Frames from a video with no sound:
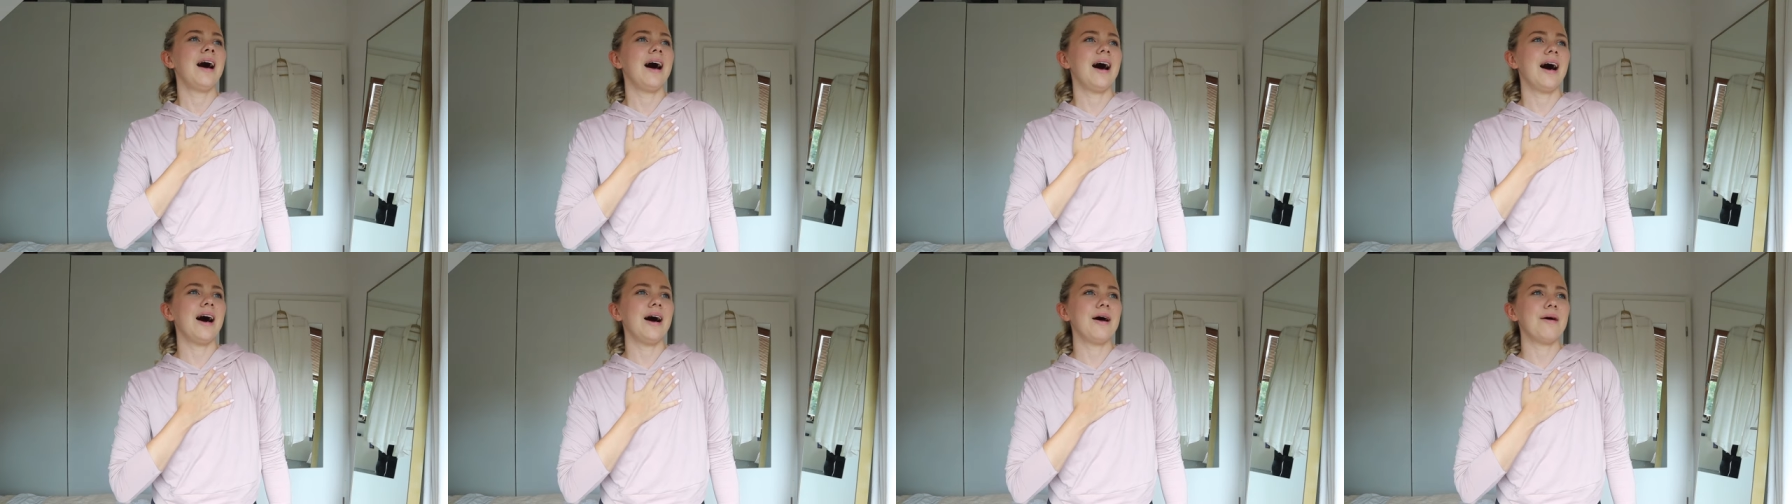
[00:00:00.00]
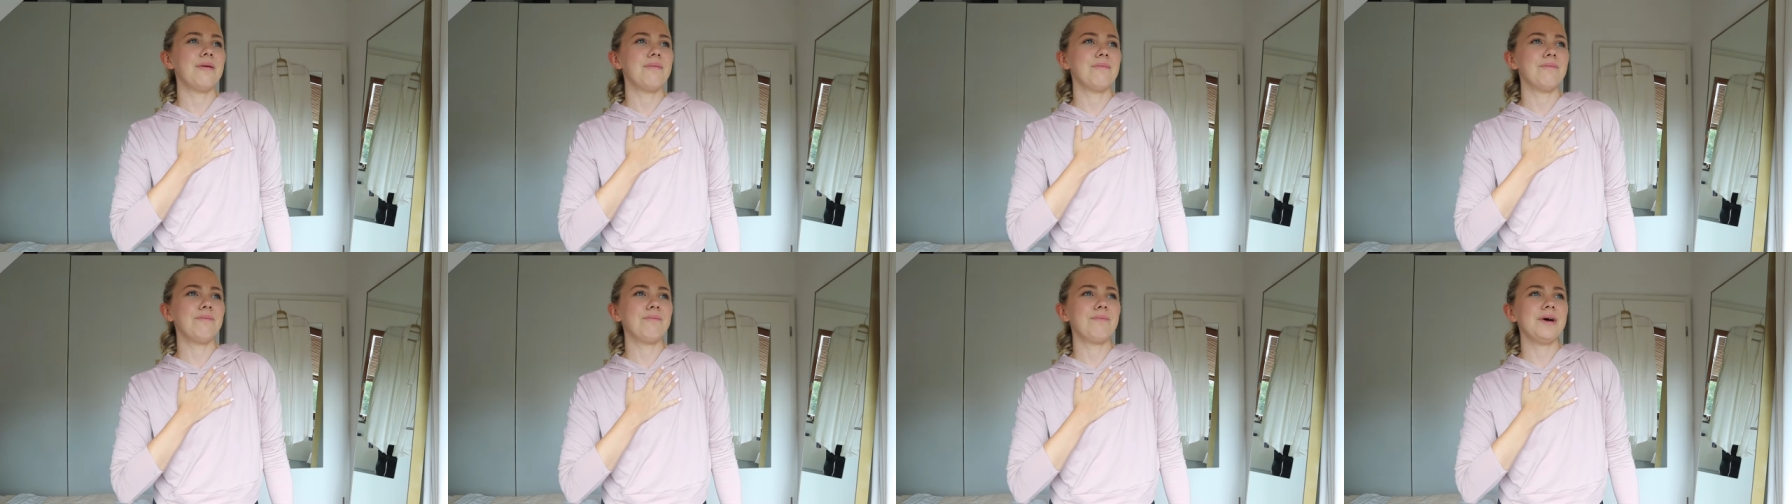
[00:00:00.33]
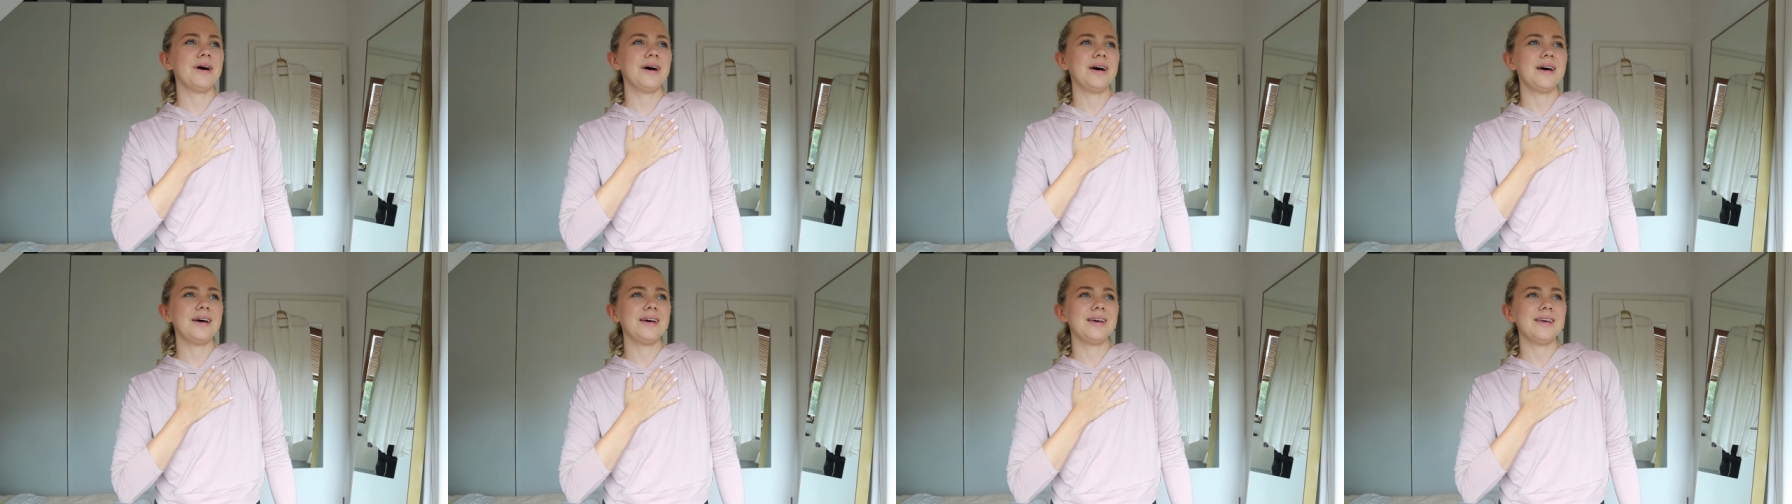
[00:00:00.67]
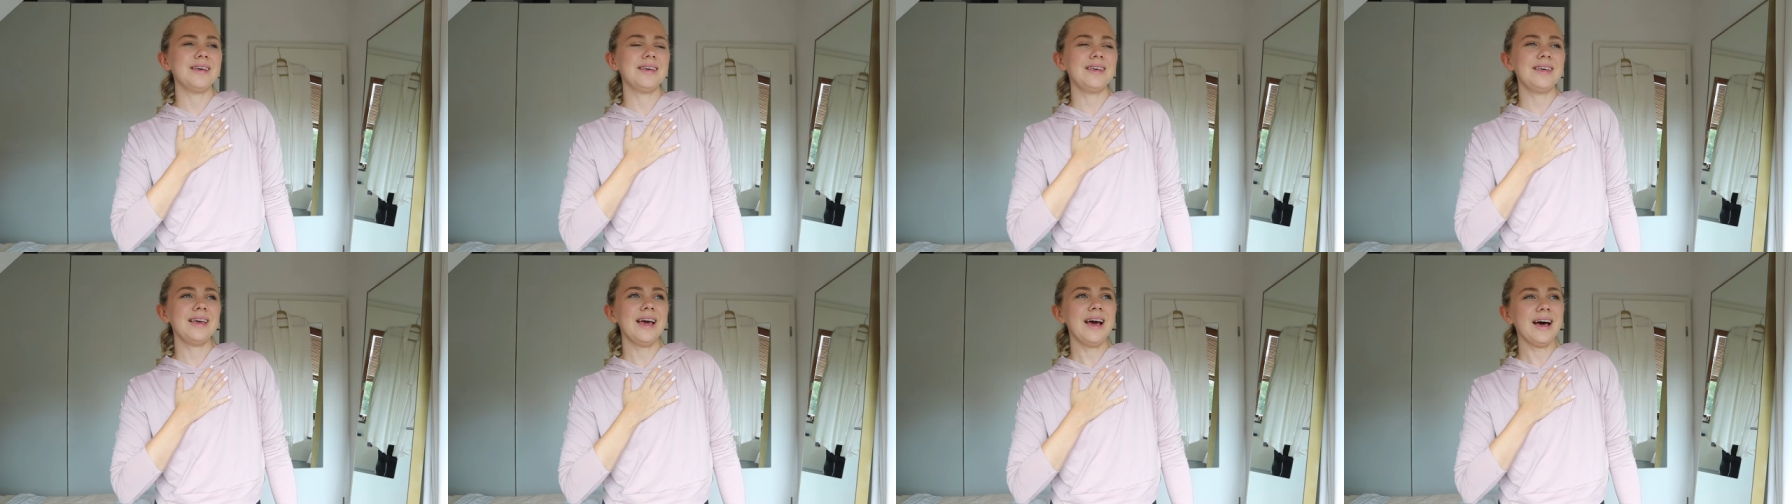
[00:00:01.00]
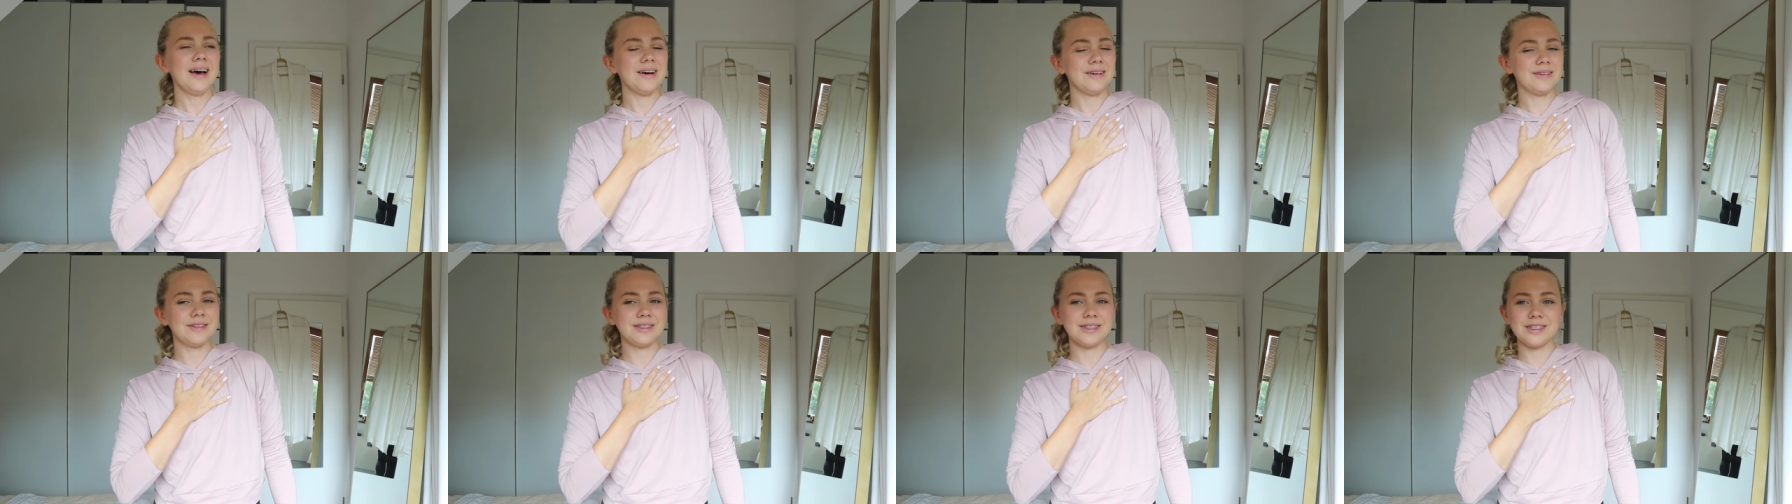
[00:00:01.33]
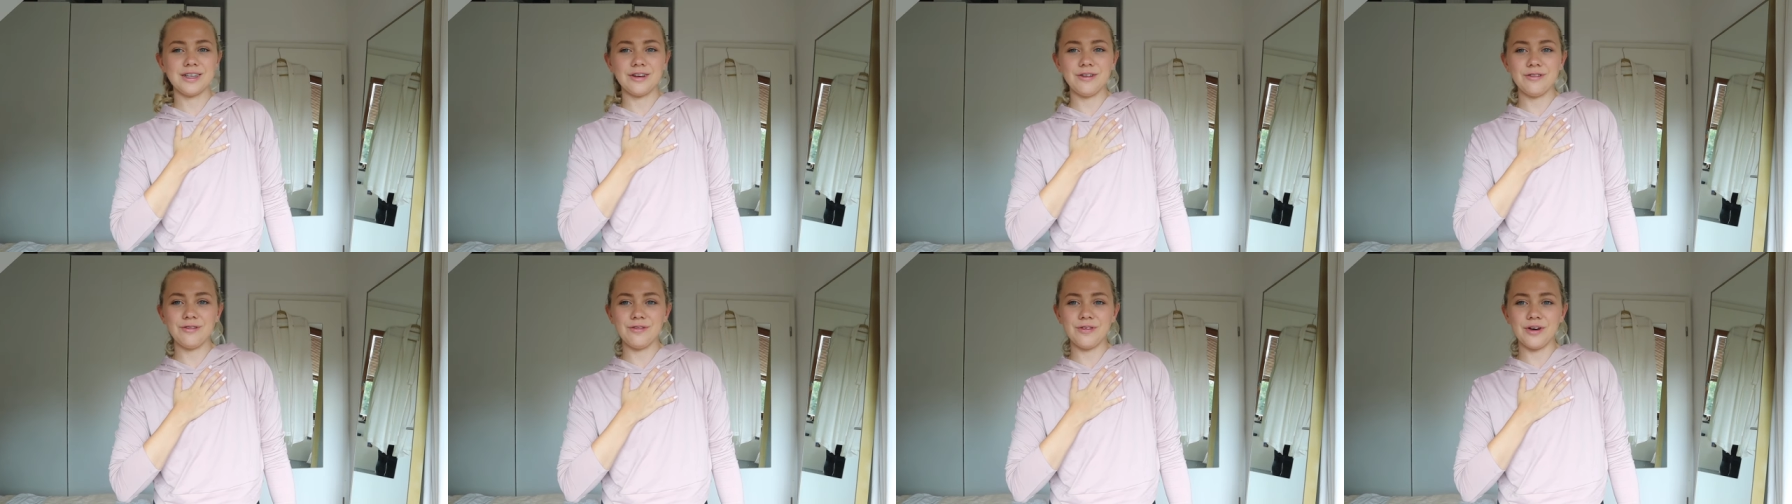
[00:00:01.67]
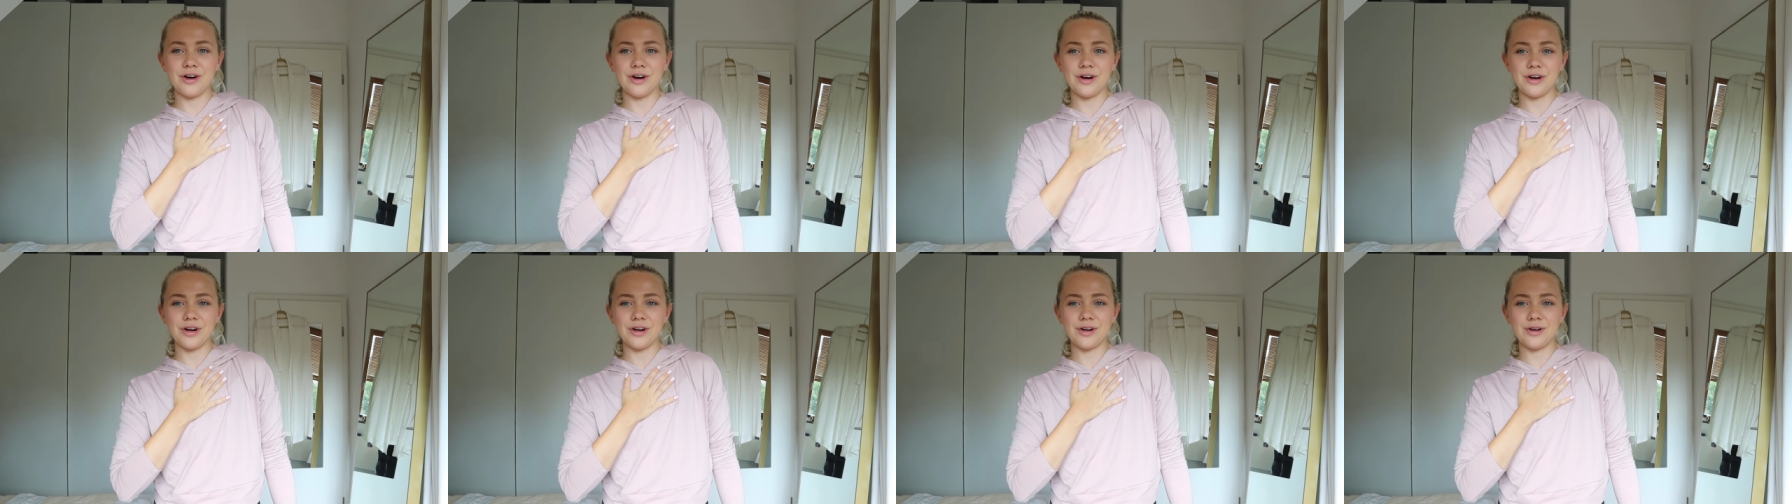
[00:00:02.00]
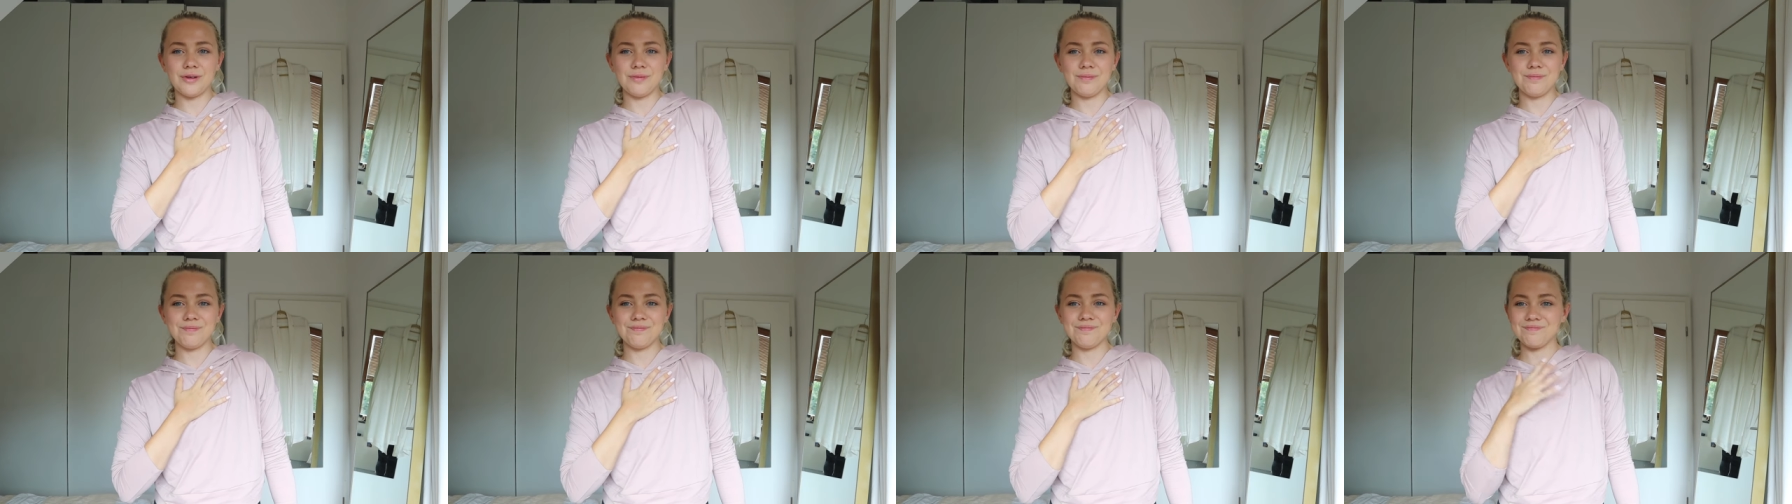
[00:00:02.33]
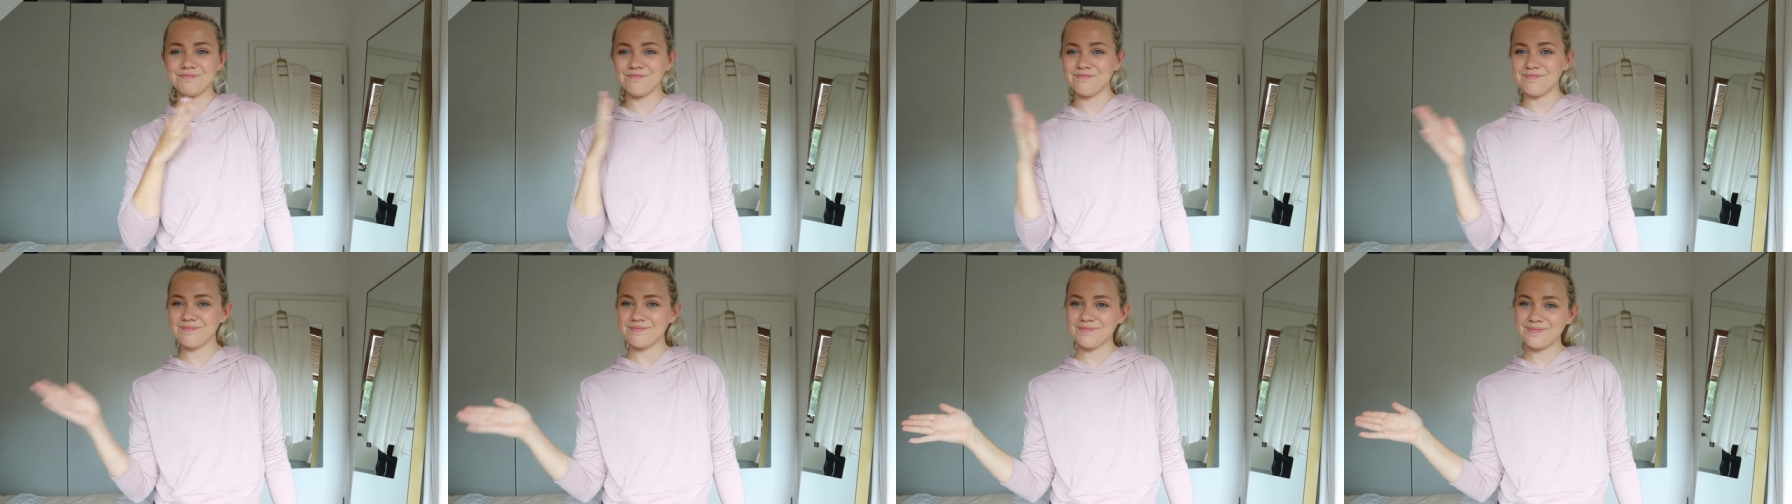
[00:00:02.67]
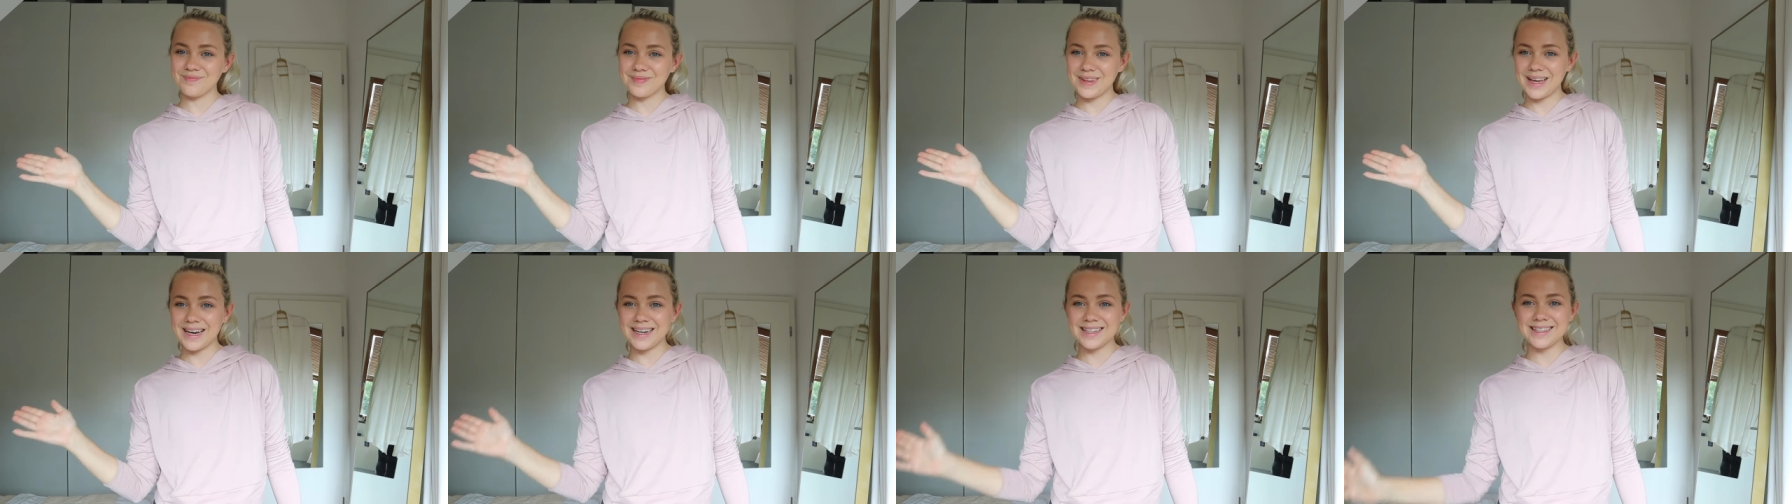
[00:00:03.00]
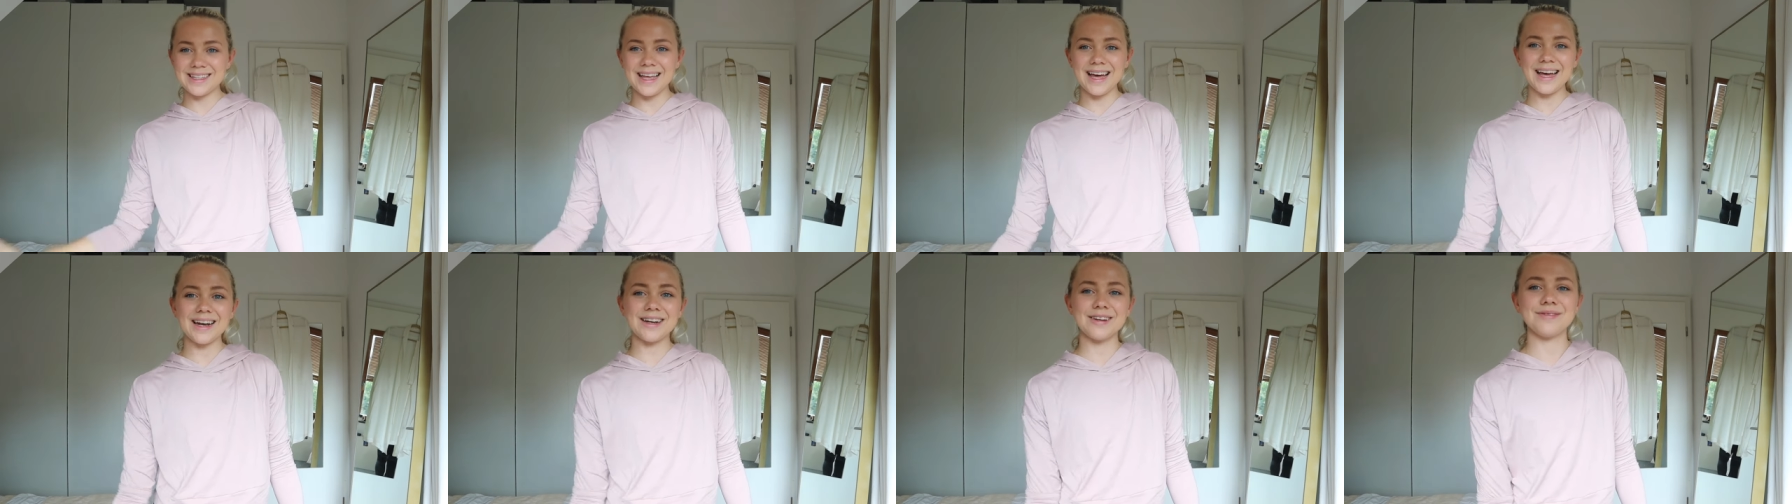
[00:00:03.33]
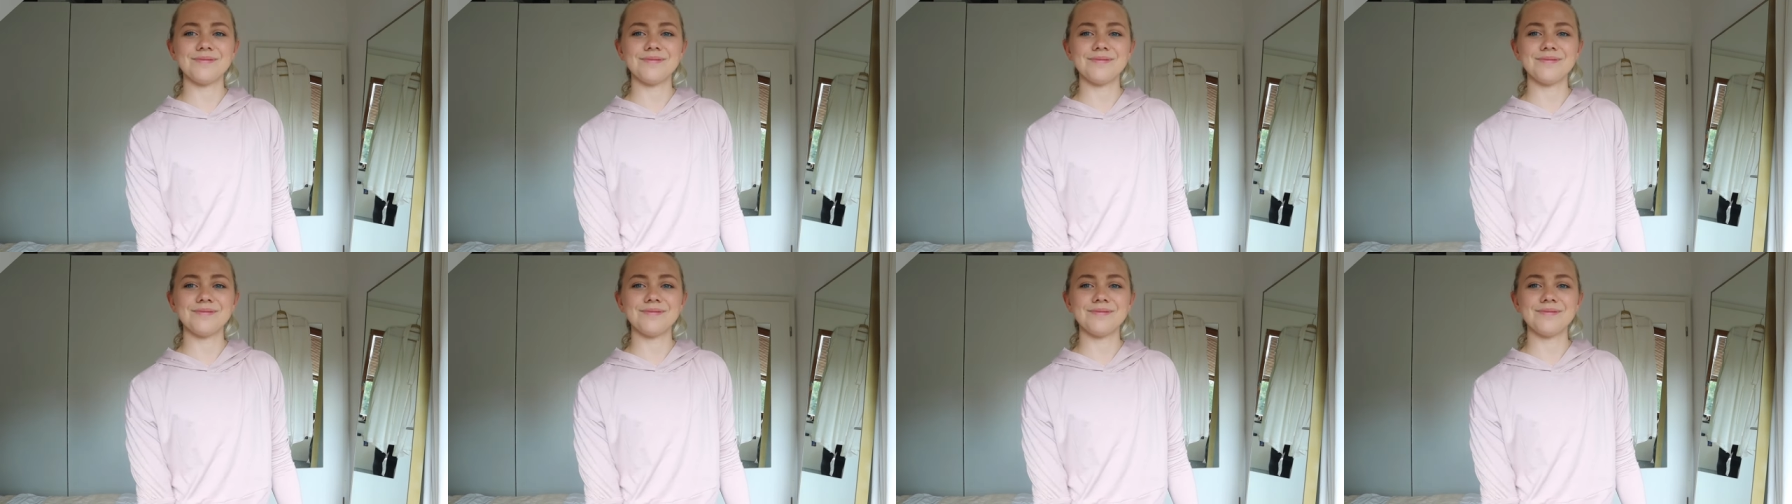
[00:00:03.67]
But yeah, so far, that is that.